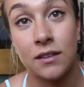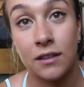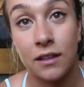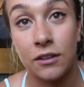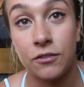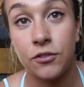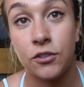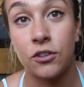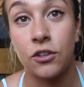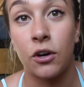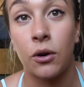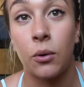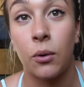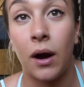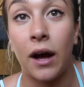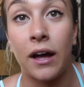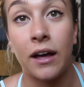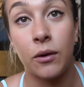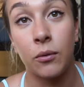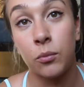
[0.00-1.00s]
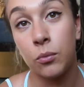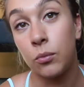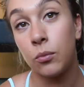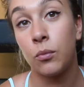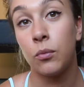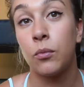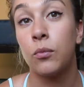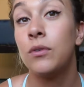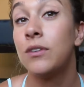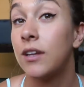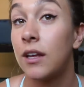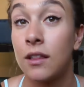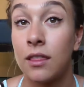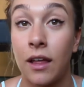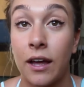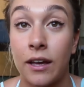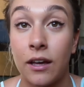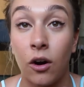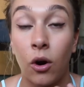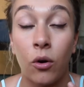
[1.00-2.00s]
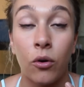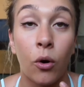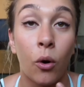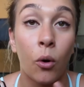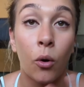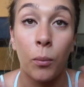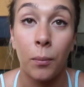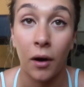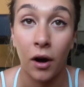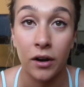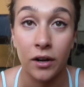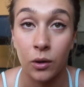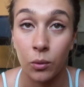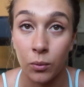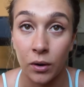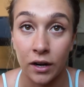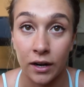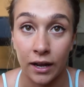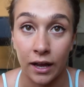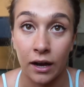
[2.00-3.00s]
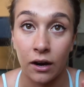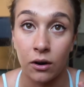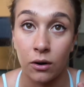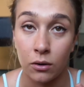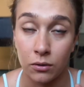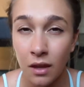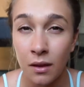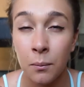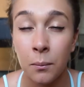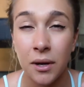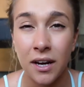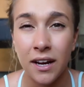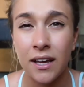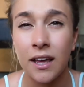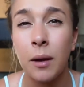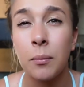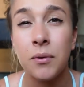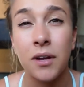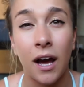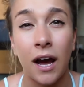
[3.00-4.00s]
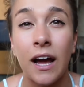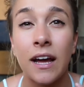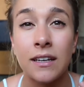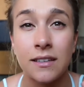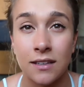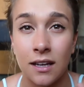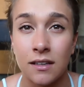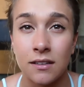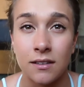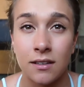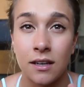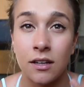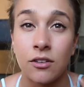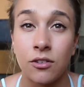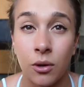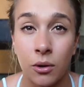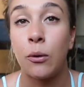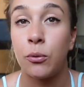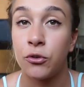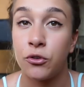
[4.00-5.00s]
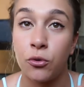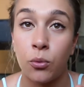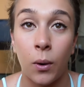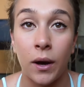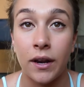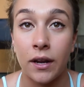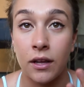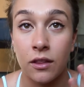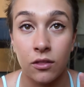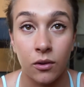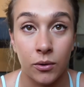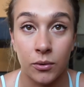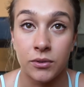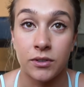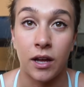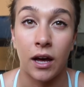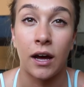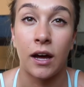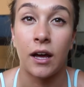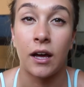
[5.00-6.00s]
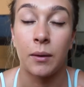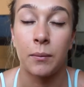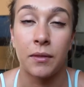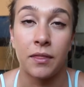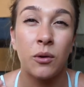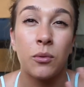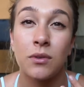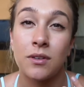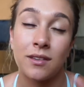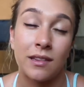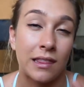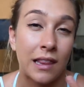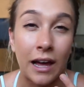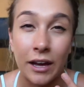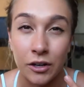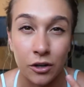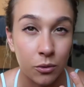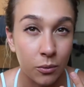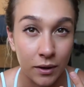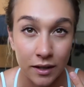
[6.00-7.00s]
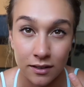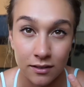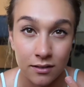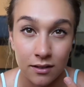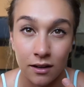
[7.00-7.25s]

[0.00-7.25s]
to lift, so I did like a whole body workout, but I kept it high intensity, so I was sweating the whole time and it was lighter weight